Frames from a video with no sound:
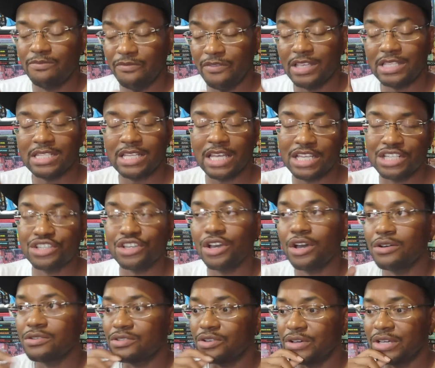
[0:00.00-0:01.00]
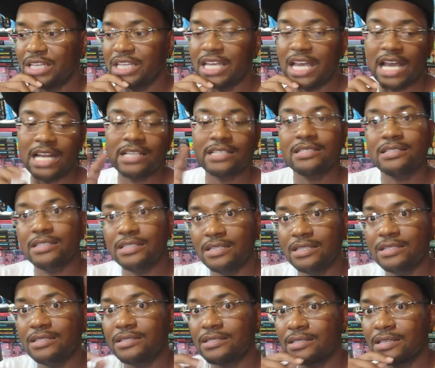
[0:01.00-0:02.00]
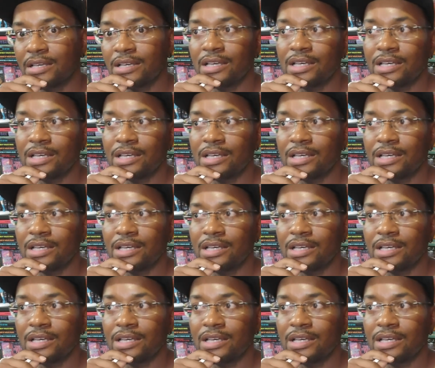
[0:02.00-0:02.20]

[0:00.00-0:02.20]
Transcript: investigation goes on he kind of sees